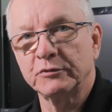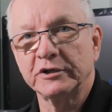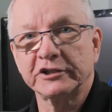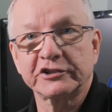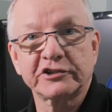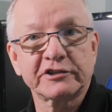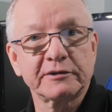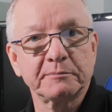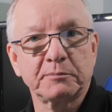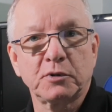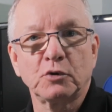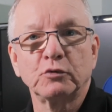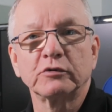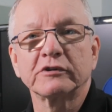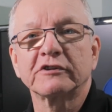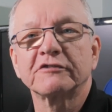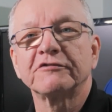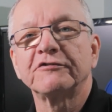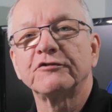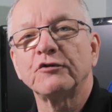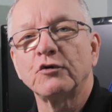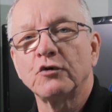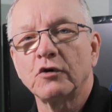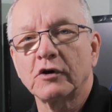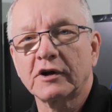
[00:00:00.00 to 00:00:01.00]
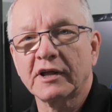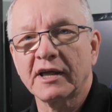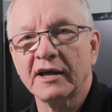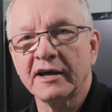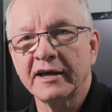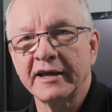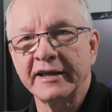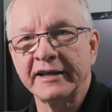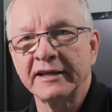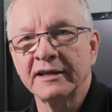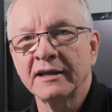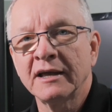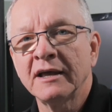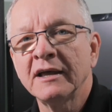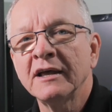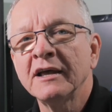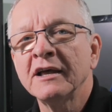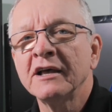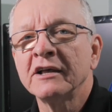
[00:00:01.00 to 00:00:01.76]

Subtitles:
which supports 4K.